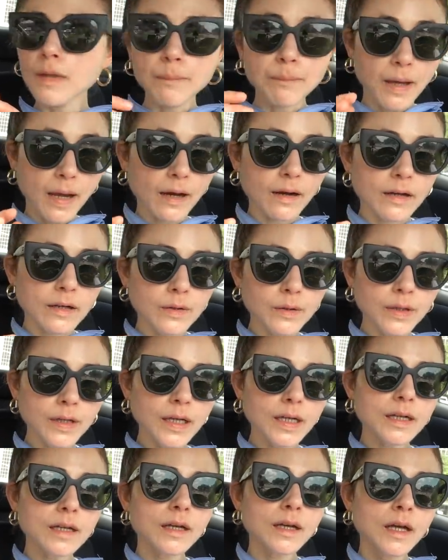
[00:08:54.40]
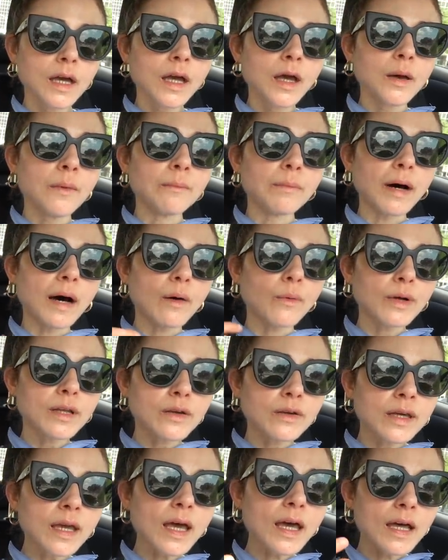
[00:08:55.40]
paranoid, but when
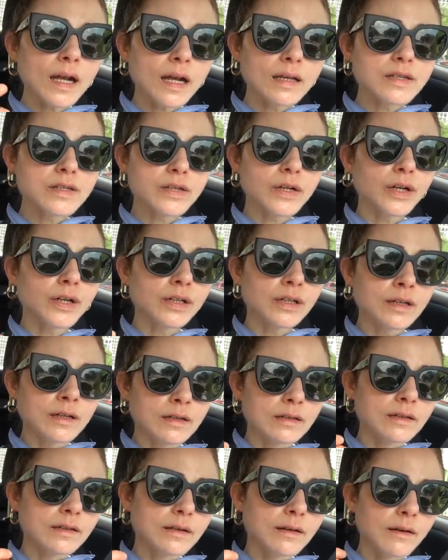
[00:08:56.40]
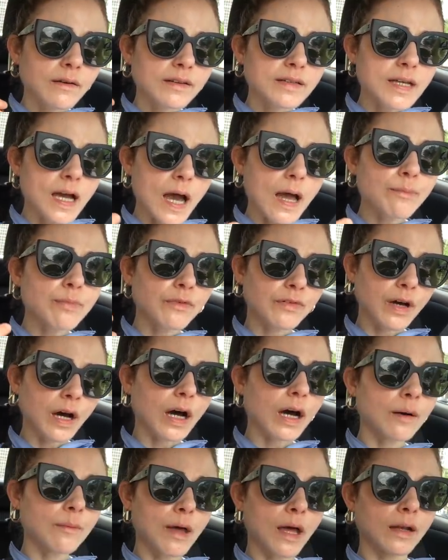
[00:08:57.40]
you get a certain type of
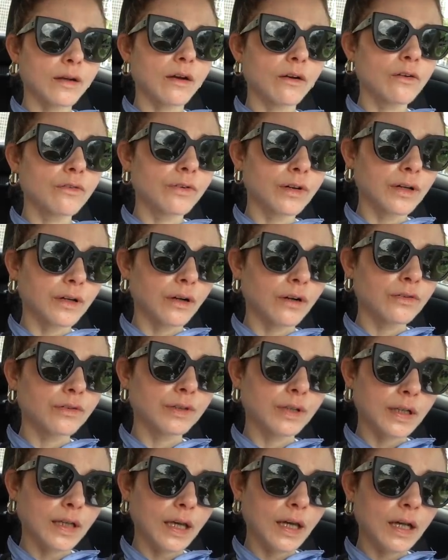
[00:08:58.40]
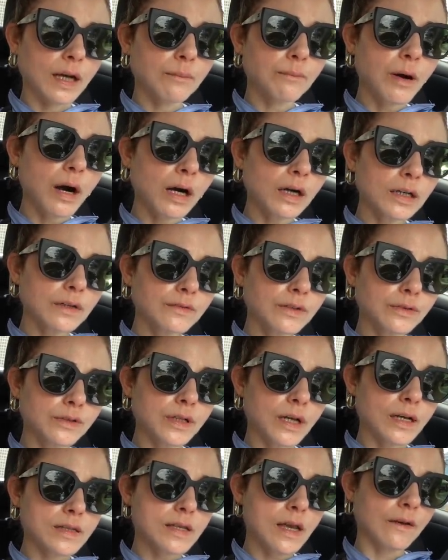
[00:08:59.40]
comment over and over again, a part of you
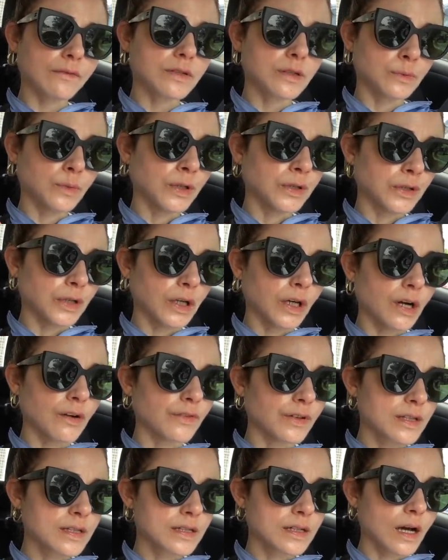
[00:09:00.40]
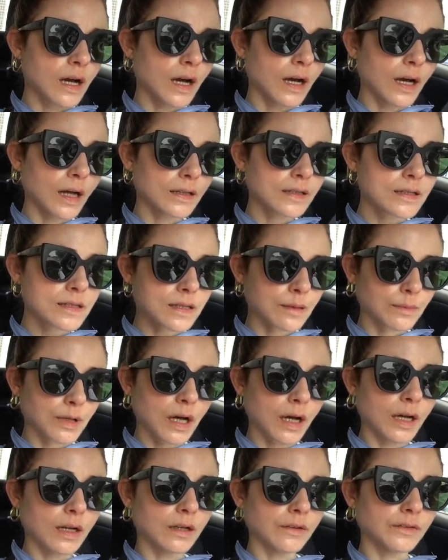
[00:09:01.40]
does have to wonder if it's not some
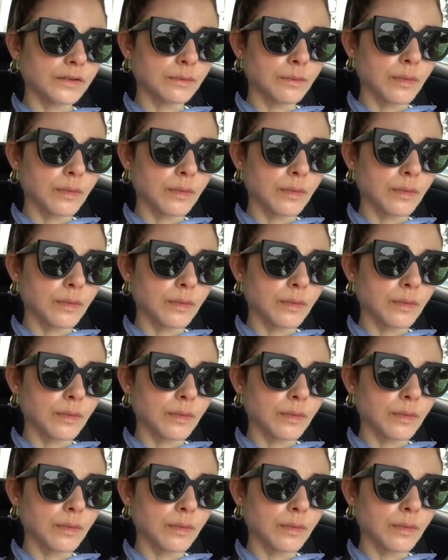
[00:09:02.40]
kind of a